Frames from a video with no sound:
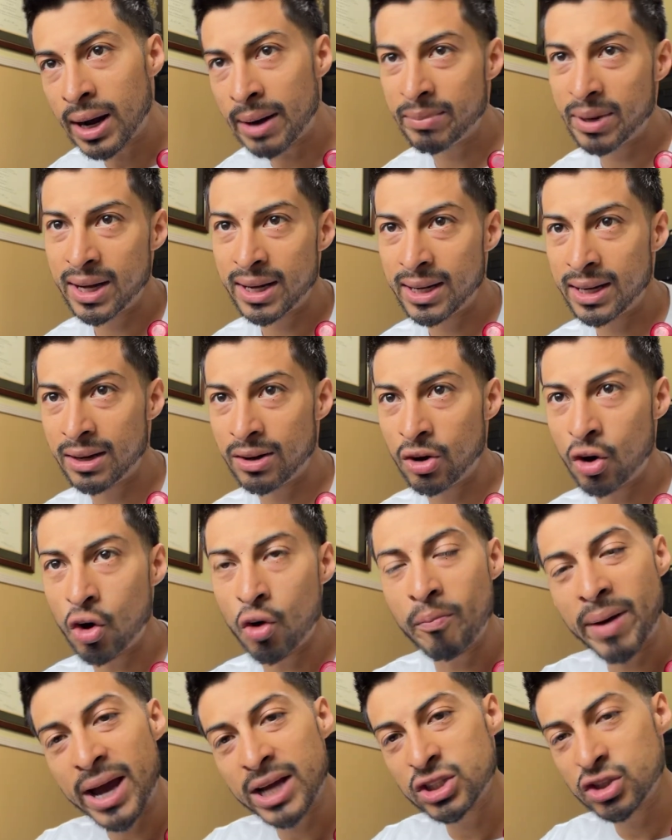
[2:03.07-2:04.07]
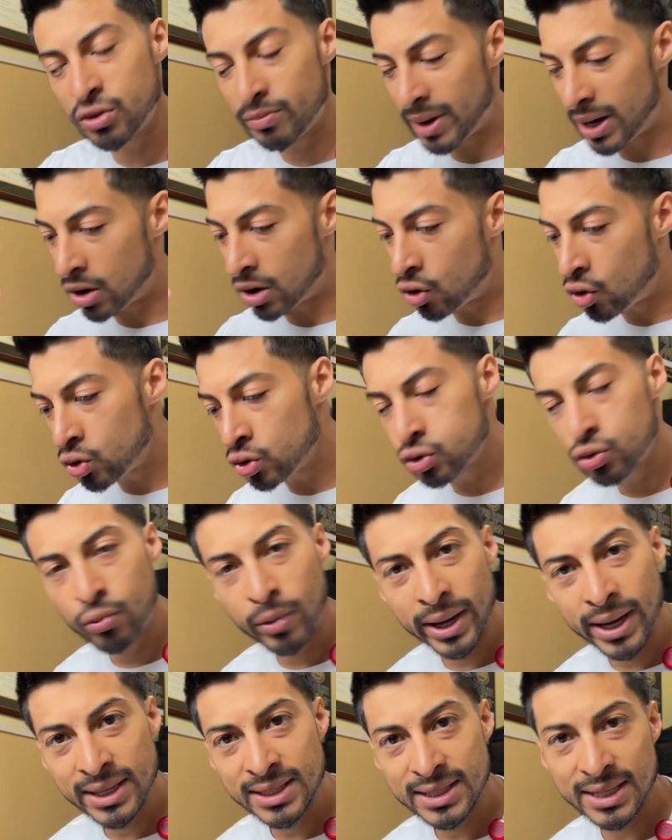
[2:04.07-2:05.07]
I'm gonna go back to my old
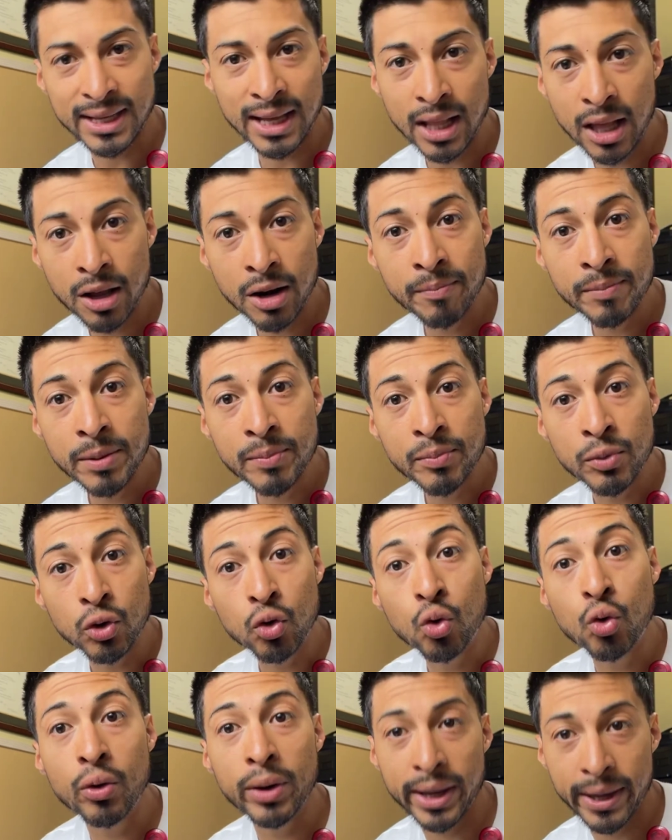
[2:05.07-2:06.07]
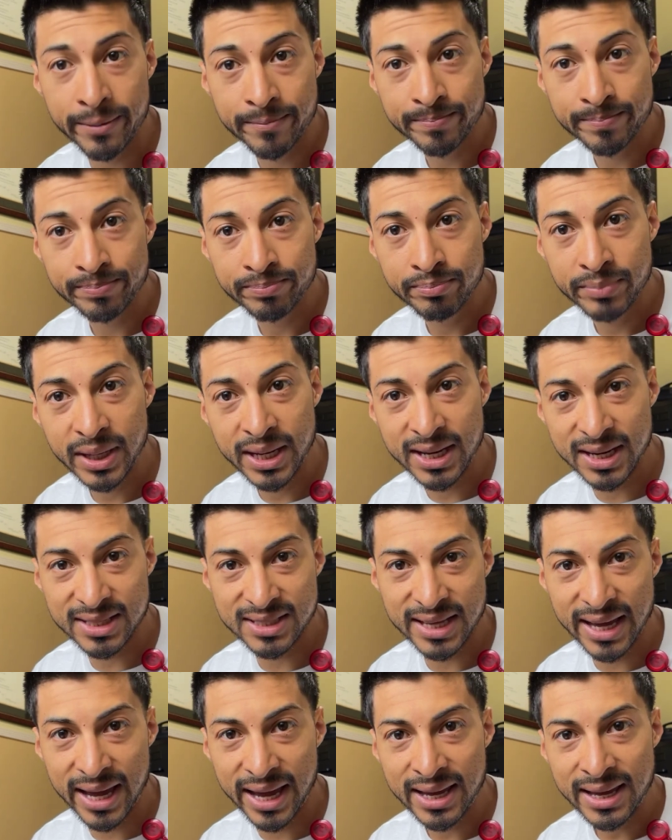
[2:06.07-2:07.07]
weight." And a lot of people quit because
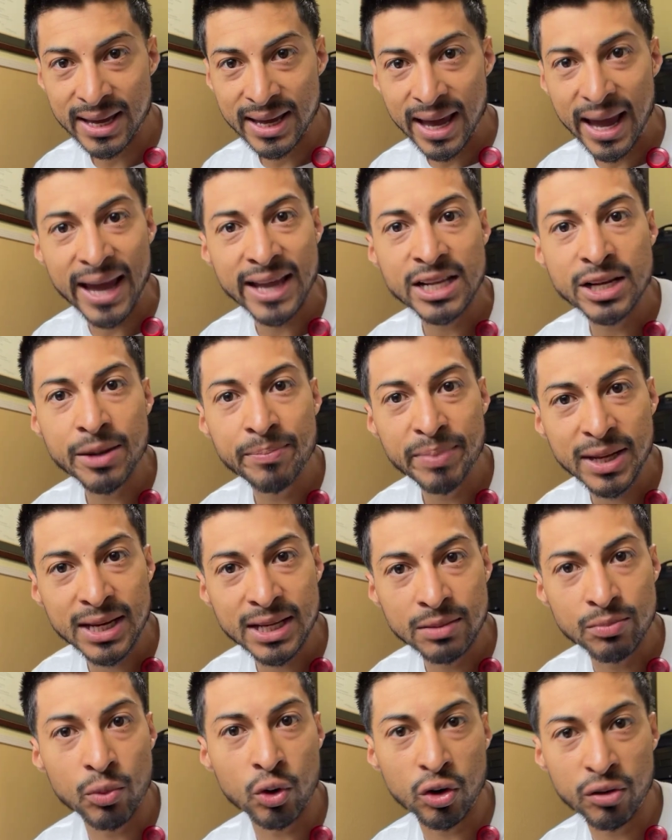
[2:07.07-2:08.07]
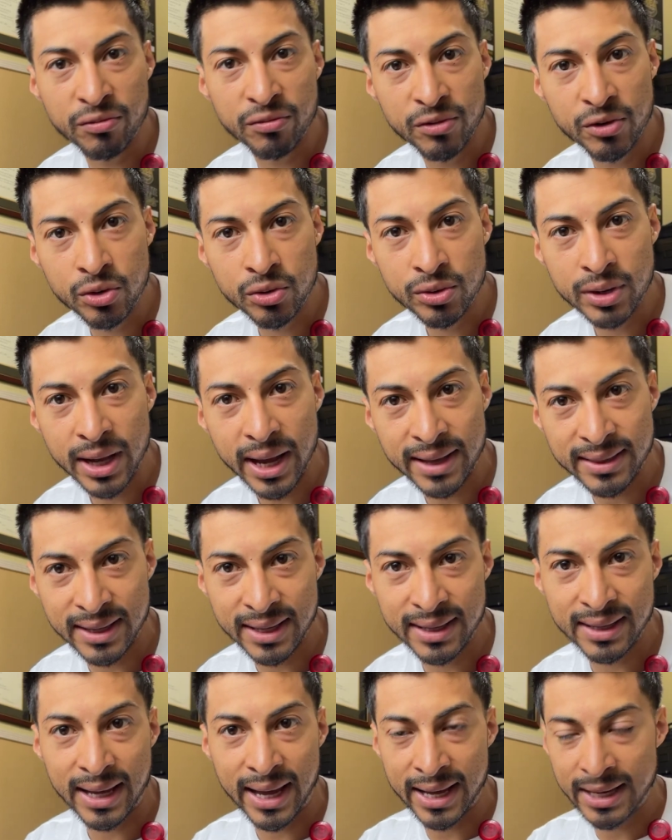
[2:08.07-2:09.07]
they end up eating more food and
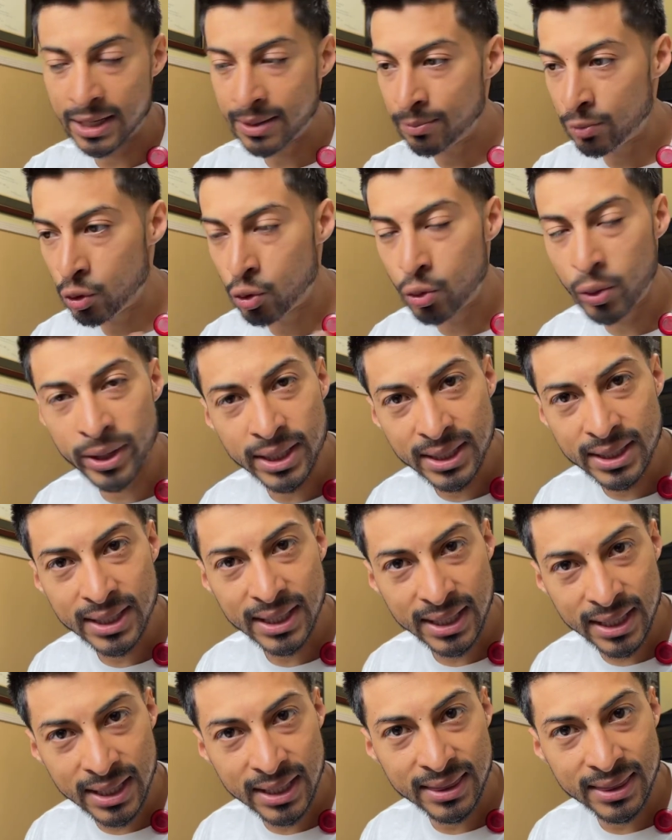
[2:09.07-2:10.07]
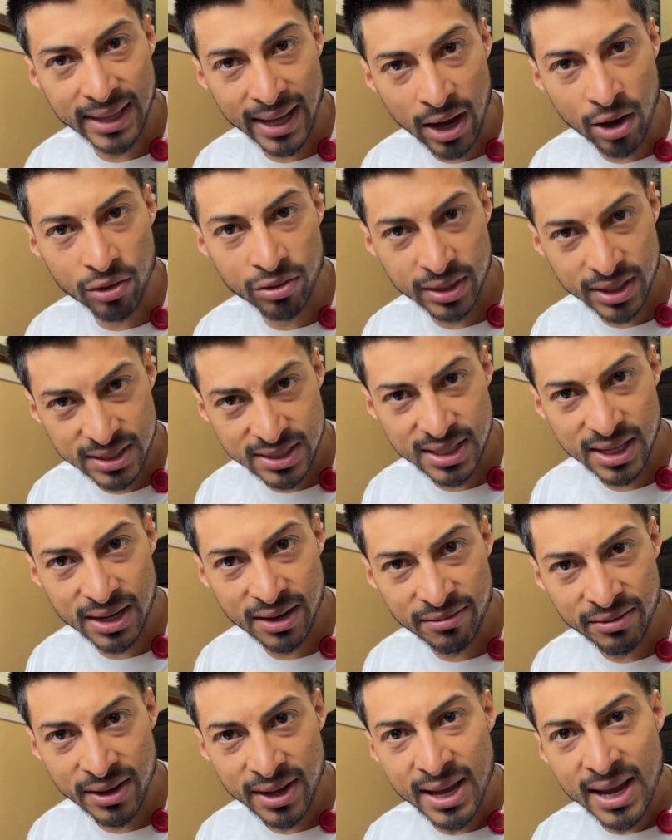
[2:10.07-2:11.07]
then end up quitting eating the healthy
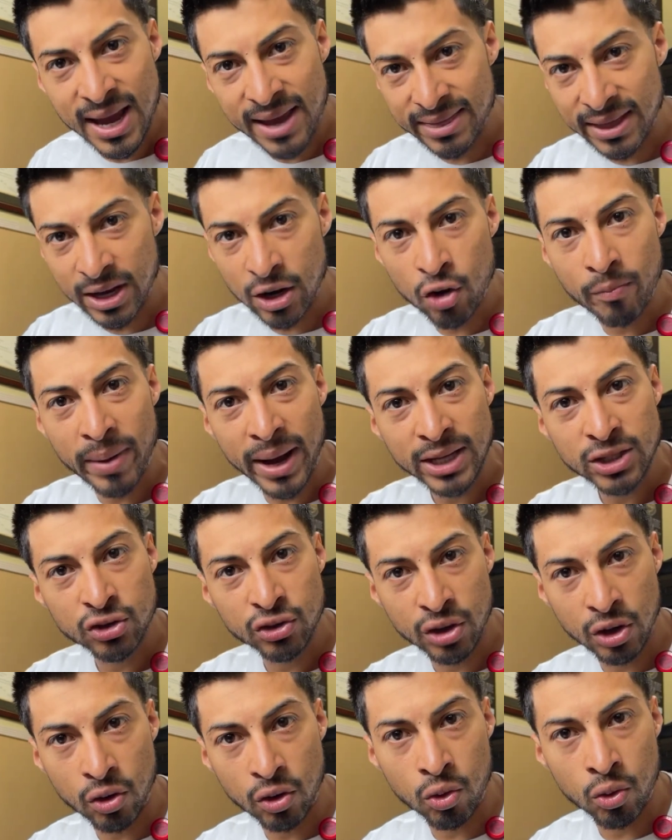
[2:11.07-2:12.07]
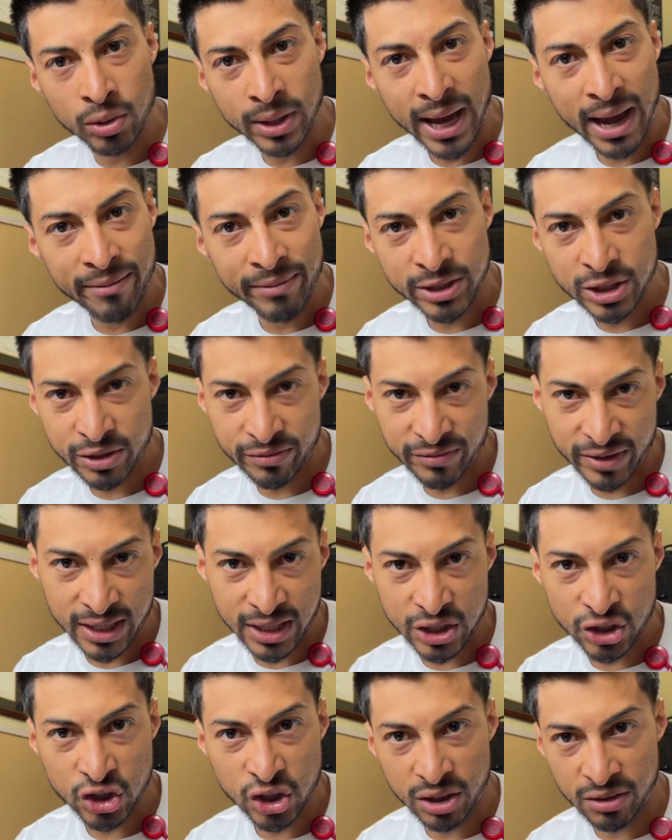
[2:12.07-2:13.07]
stuff and they go back to their old habits of
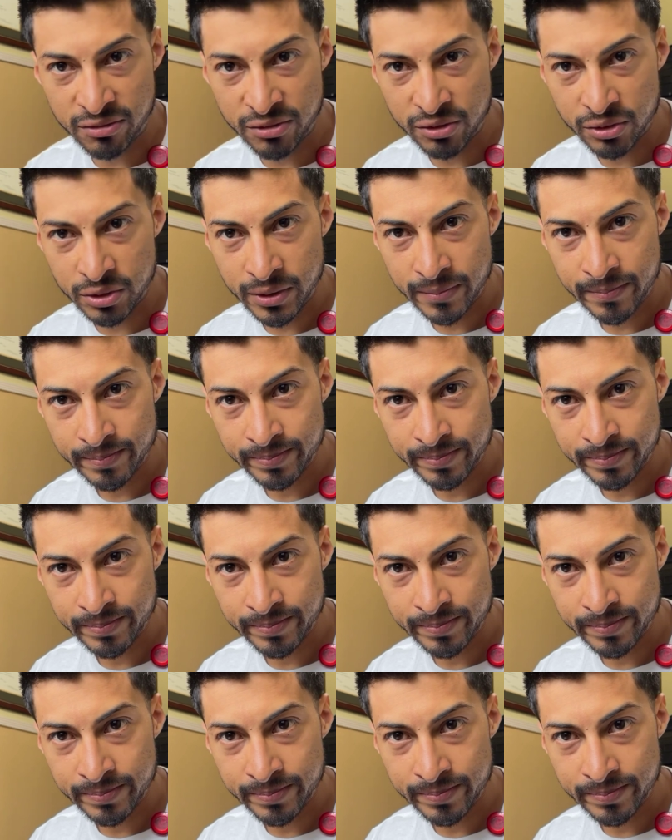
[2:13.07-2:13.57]
eating junk food.